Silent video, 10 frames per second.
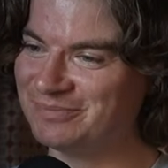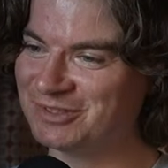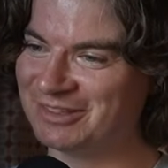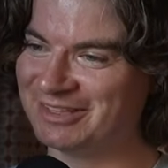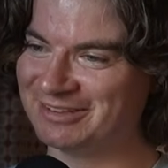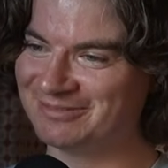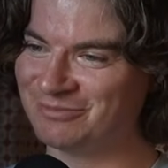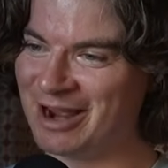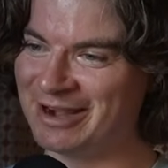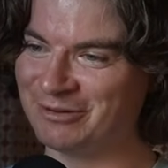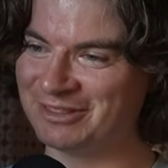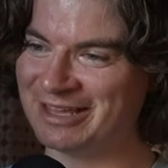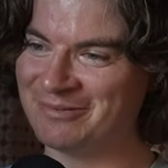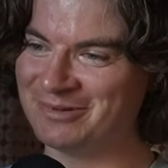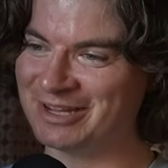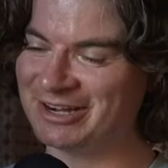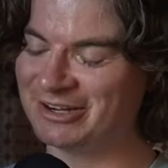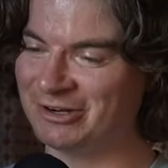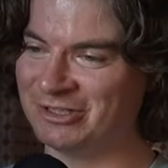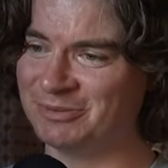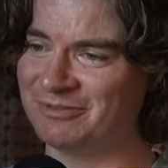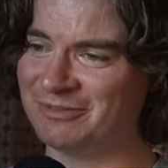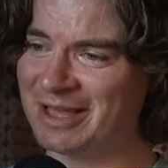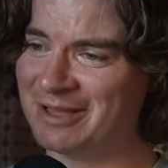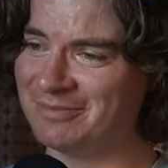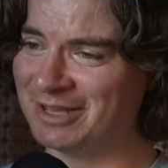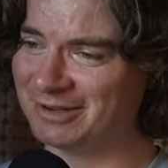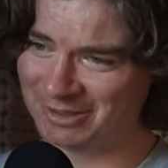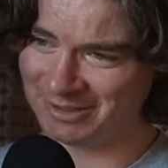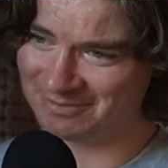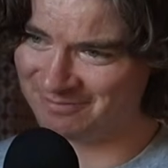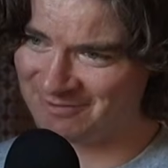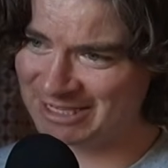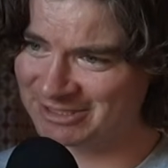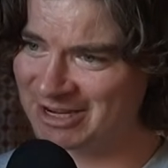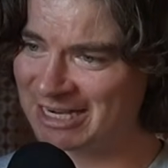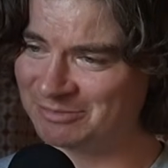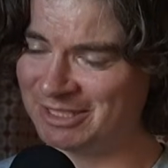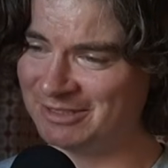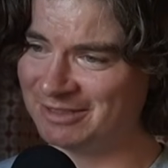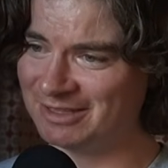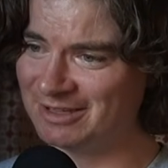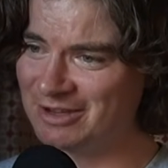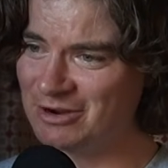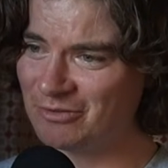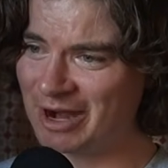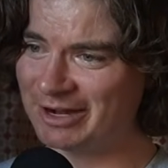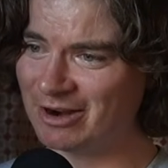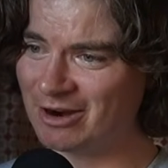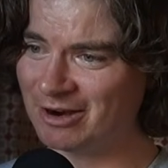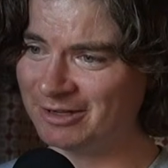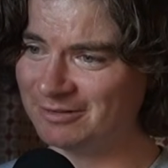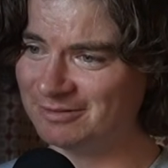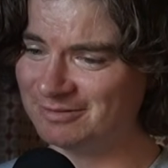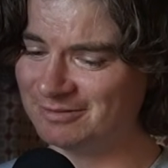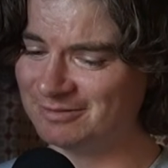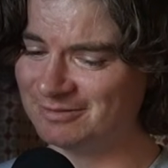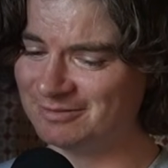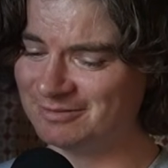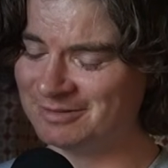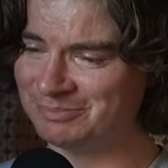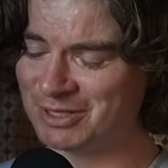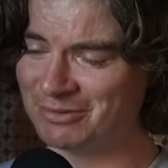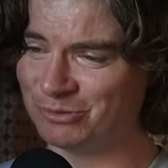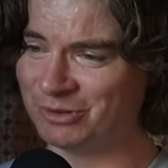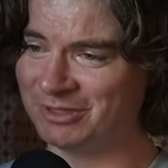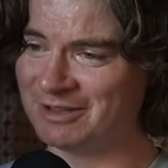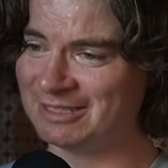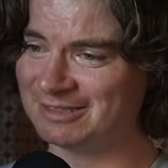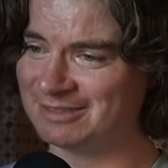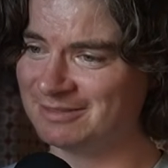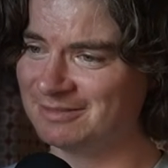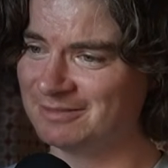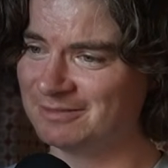So I think riding with them and getting encouragement from them like really fast tracked me to like riding hard and becoming really fast.